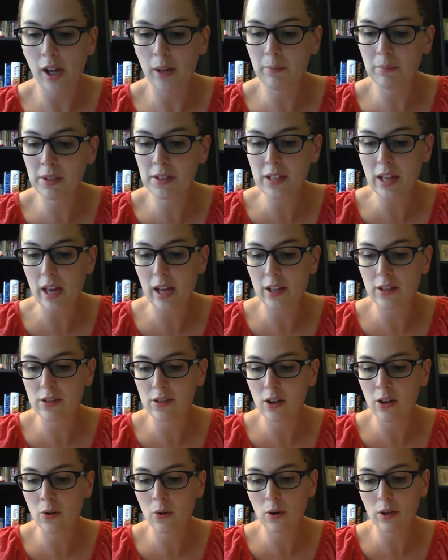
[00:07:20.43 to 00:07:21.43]
and besides,
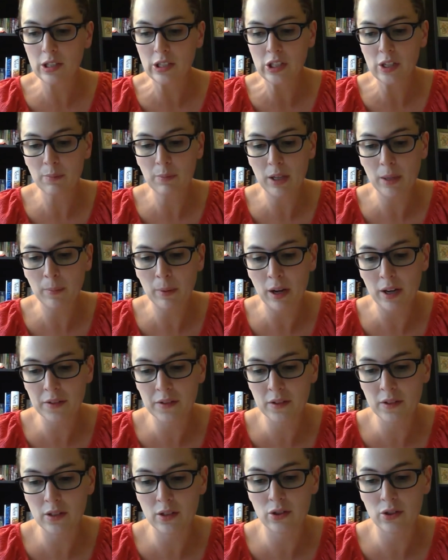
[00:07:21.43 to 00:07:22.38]
according to Big Poss's